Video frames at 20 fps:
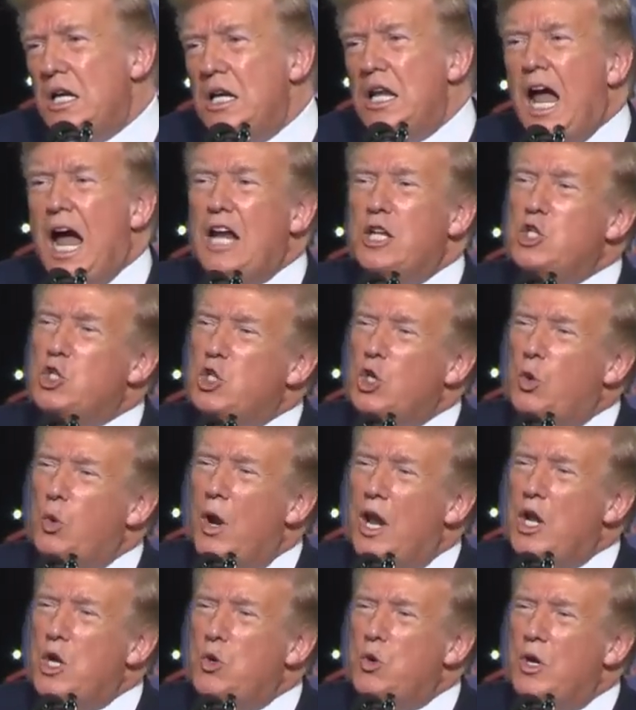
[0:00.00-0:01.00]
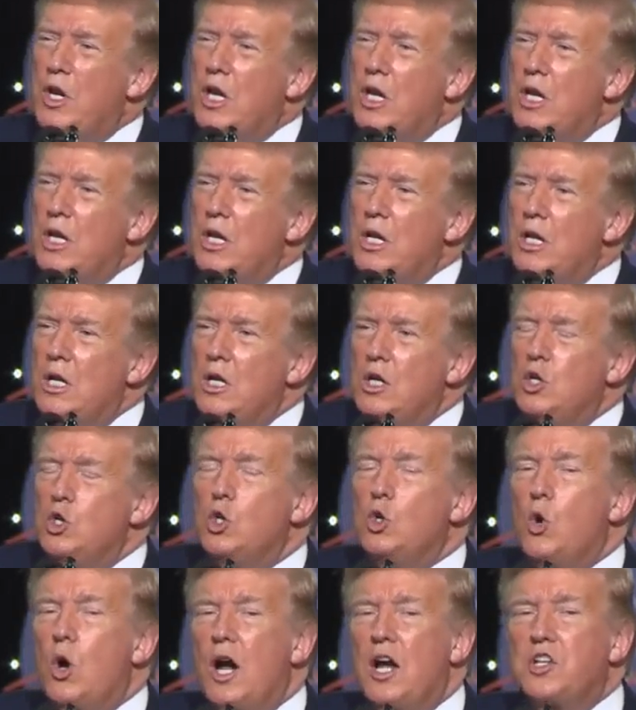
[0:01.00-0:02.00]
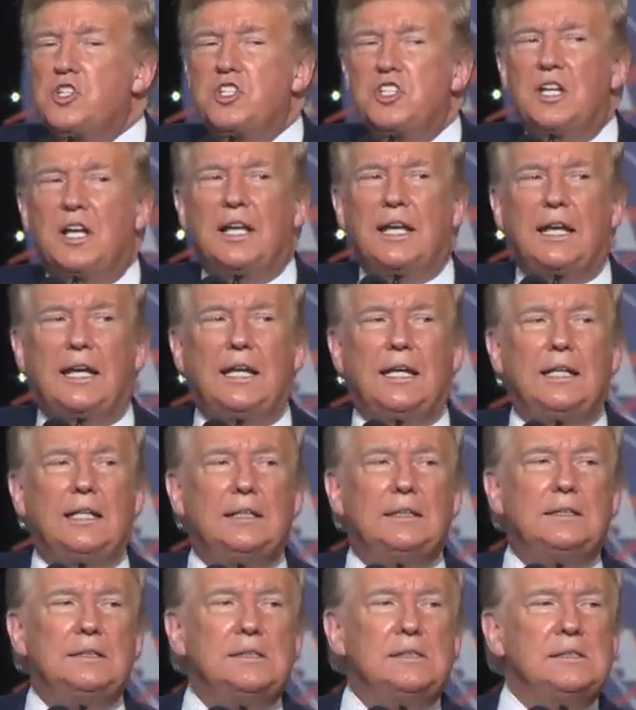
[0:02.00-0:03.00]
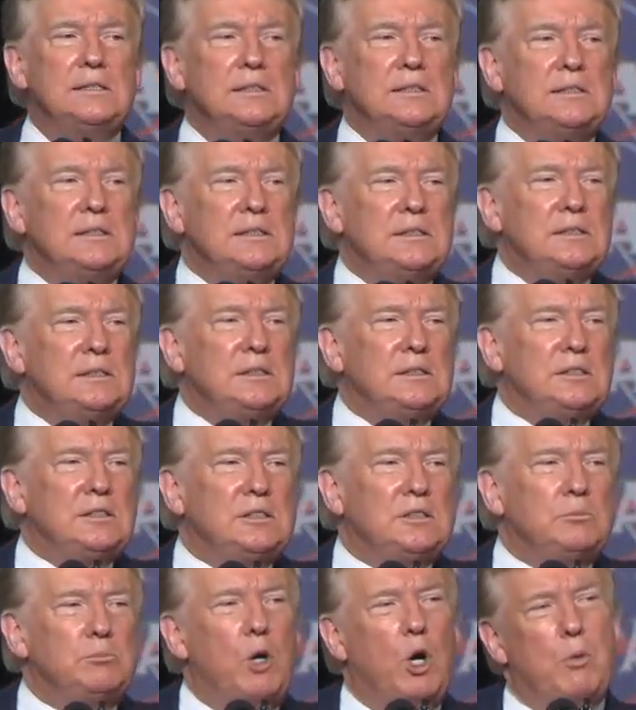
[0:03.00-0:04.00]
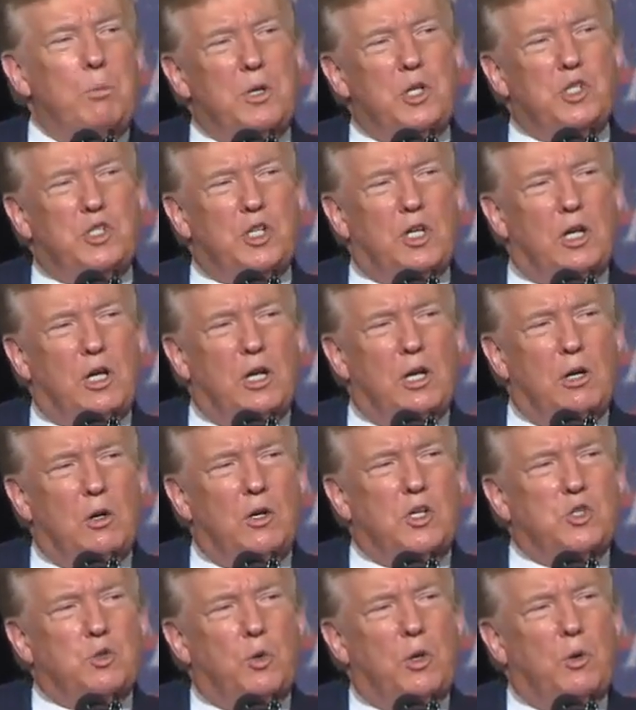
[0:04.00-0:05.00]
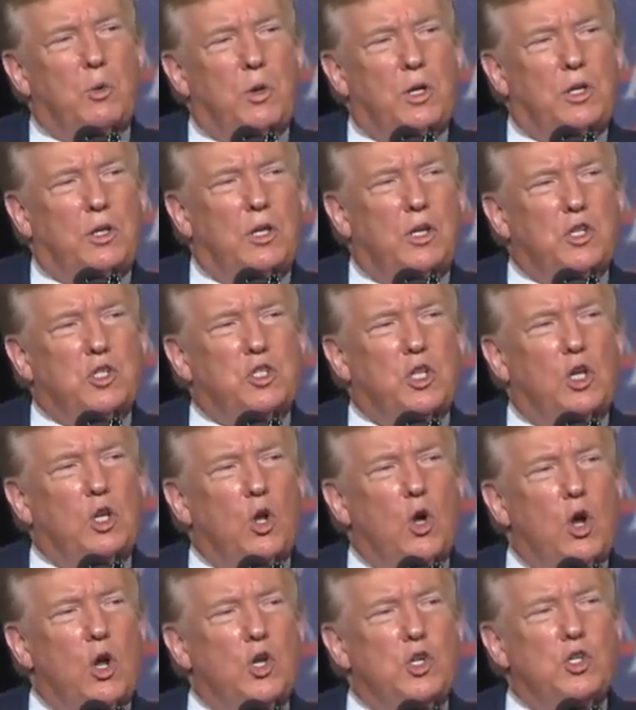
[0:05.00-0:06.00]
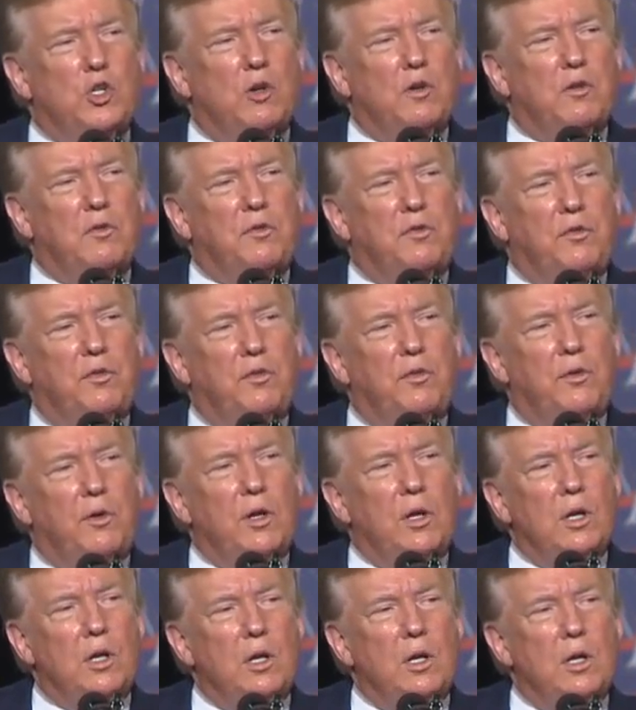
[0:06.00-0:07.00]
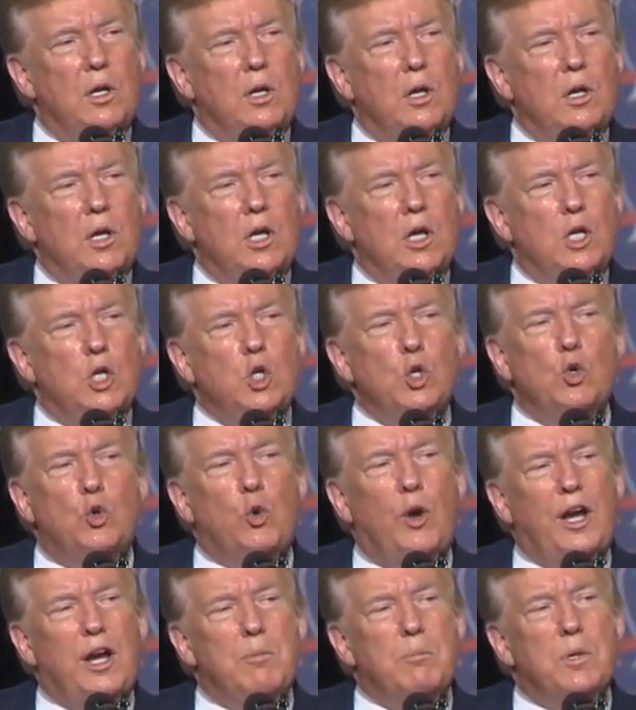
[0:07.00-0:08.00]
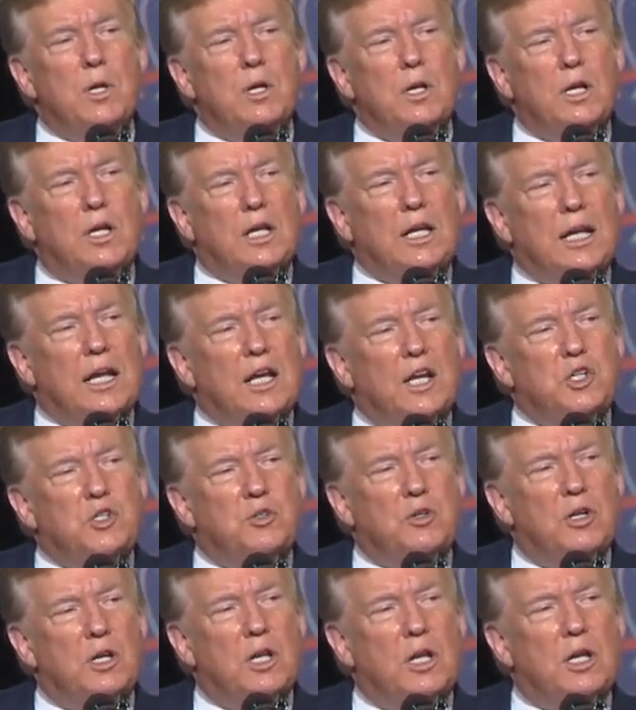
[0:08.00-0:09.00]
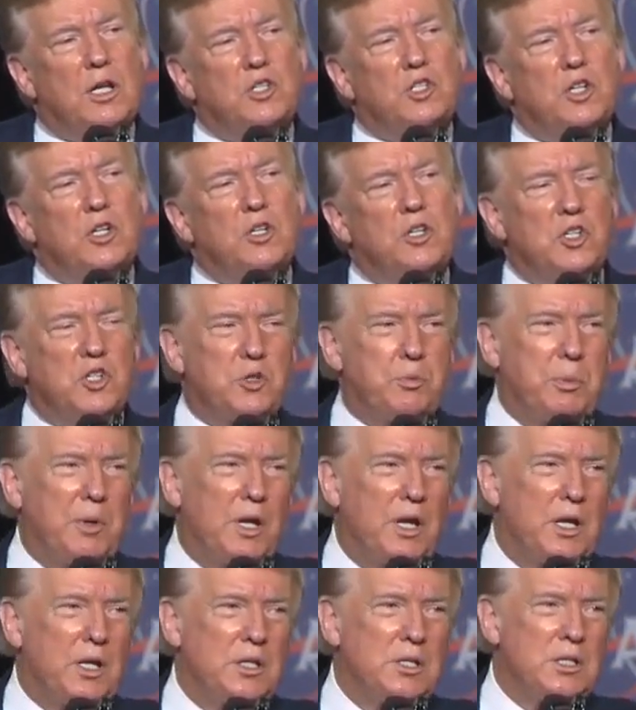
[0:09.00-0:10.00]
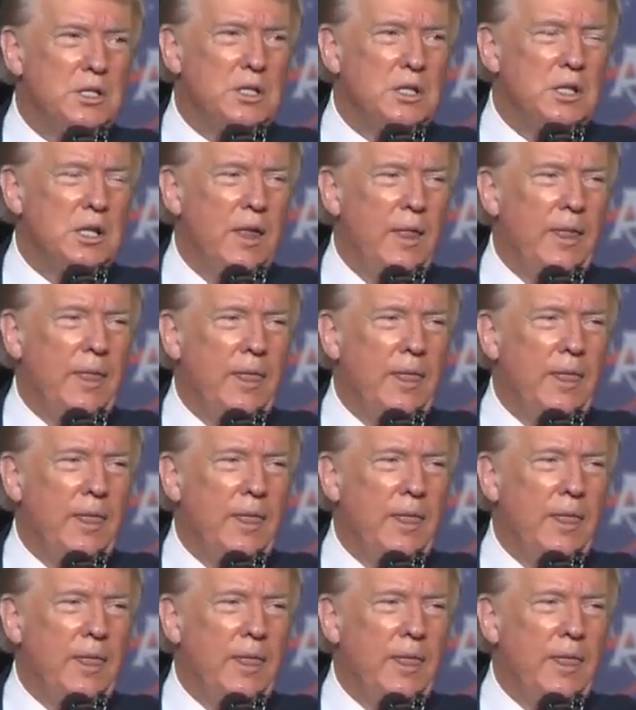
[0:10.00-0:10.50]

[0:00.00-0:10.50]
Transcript: not surrendering to hostility. Moments ago, as we witnessed the launch of two great American astronauts into space,